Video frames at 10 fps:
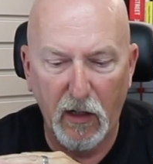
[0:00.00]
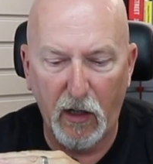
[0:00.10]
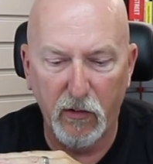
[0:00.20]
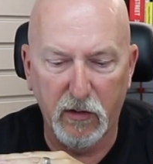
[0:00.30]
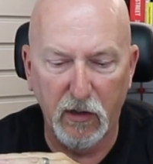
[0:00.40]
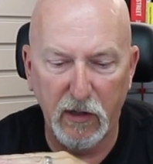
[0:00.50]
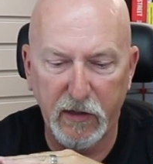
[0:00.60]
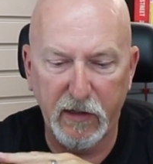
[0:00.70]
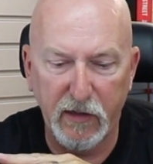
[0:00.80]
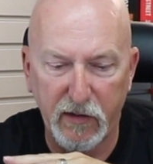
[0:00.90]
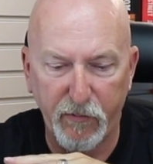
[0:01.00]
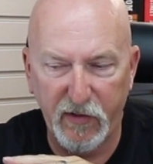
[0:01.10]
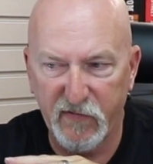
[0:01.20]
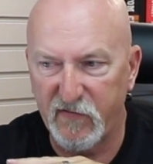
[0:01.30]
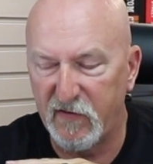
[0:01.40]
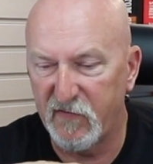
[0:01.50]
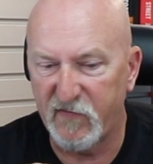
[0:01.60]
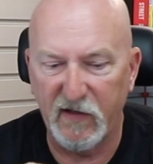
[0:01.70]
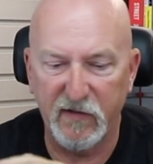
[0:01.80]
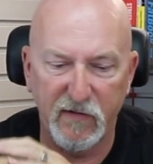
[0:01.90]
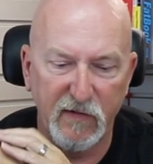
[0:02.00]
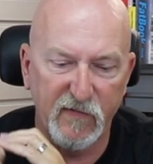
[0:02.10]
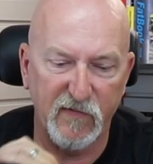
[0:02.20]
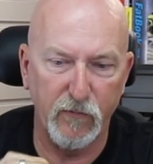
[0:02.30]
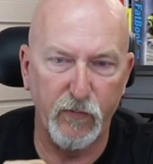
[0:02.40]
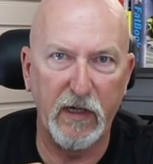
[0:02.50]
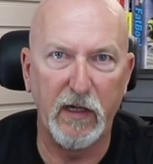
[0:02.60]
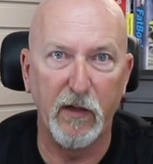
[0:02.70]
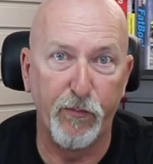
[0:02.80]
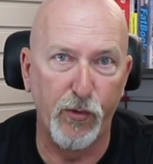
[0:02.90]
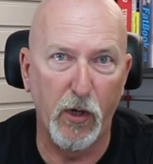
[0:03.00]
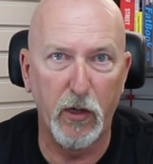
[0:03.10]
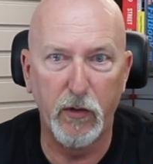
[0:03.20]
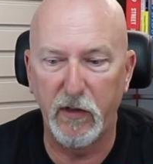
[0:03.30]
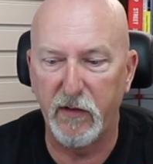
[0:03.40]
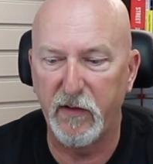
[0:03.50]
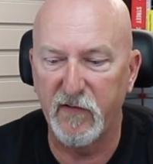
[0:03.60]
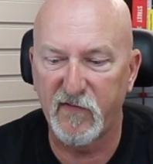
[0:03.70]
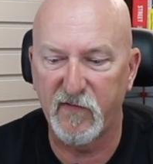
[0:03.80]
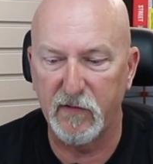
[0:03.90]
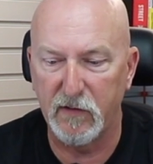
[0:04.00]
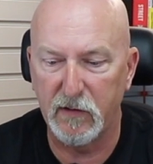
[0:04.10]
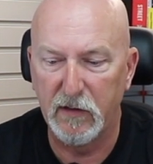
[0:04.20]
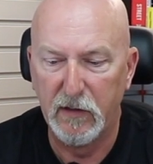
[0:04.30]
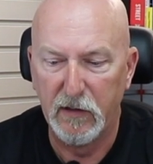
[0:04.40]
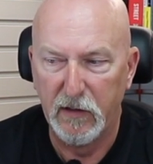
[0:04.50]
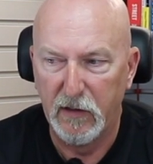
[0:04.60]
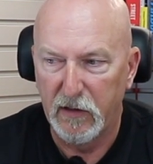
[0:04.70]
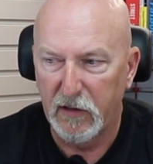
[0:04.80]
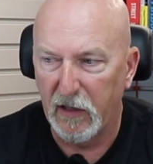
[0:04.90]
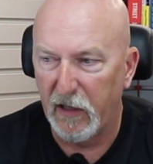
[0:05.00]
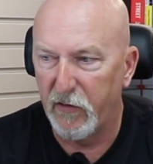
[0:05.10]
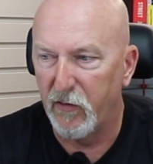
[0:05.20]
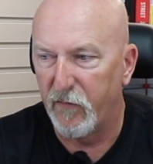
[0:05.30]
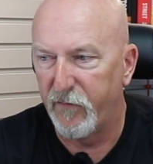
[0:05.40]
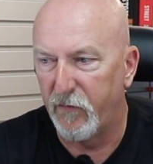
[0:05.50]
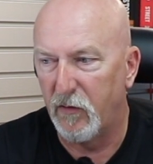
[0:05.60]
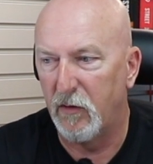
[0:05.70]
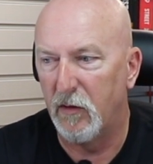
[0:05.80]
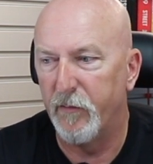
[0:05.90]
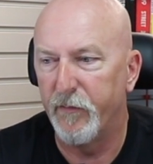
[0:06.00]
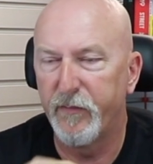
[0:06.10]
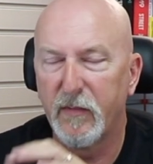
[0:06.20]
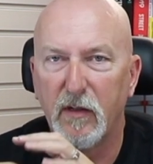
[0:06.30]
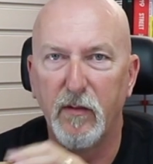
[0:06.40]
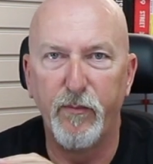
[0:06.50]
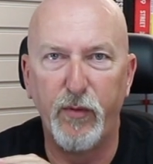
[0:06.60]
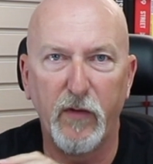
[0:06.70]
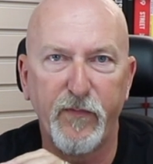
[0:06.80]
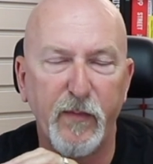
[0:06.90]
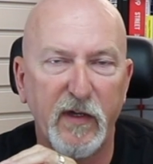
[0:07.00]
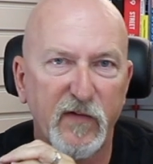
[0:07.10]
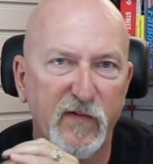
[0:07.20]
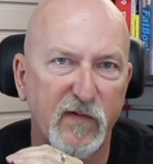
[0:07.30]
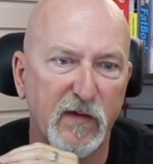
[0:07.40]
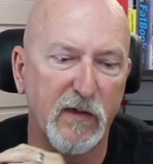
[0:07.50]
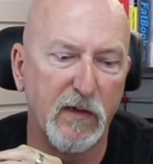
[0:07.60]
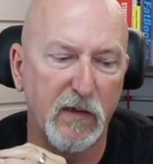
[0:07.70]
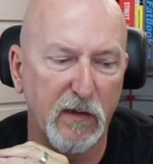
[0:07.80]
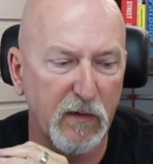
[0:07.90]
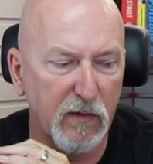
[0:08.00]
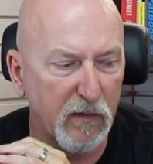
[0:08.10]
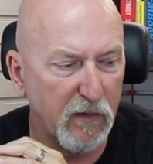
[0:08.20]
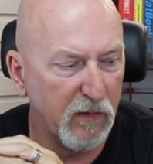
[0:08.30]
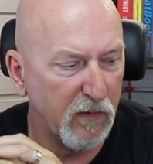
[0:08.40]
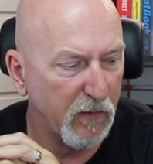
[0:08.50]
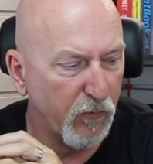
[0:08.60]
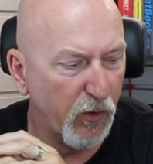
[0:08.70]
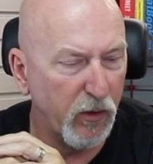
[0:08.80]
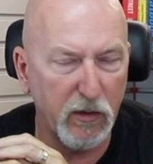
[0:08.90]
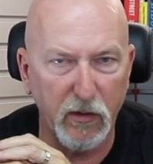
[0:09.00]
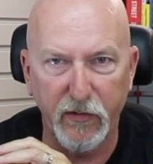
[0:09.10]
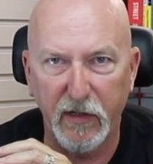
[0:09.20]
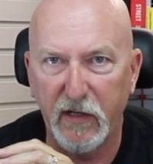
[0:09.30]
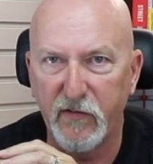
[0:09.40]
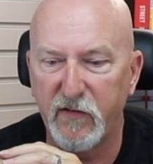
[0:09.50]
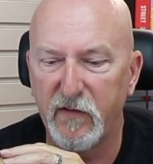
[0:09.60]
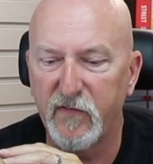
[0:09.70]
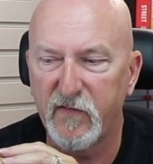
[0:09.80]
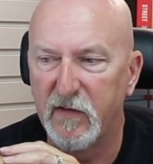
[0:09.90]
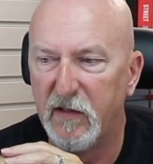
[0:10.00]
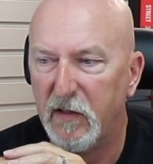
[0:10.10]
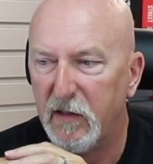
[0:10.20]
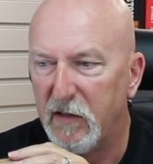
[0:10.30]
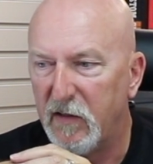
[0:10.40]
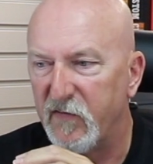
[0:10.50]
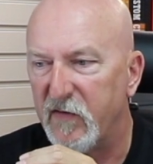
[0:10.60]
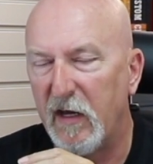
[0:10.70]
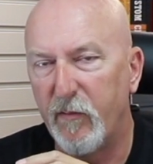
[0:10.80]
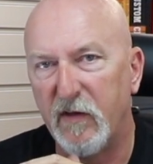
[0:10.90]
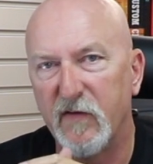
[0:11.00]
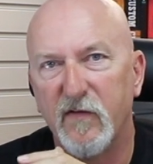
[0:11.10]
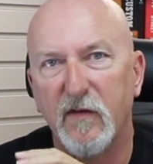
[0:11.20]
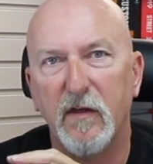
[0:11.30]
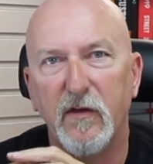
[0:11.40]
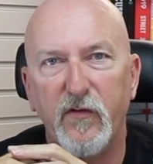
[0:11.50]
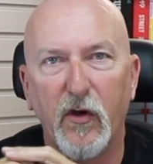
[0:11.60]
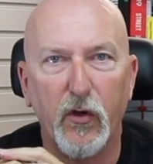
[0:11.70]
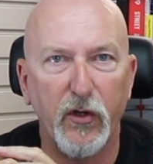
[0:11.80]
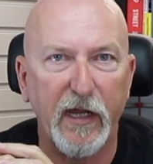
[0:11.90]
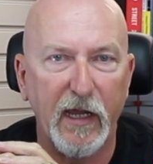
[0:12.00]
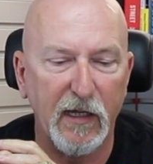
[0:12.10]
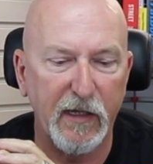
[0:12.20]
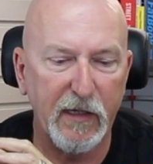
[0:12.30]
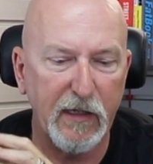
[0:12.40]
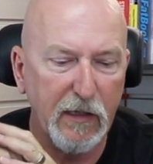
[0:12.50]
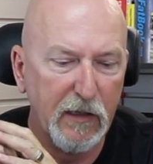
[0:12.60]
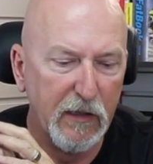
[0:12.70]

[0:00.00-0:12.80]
our colleague in the business that is really a pro in this kind of performance work on the engines, his name is John Hellinge,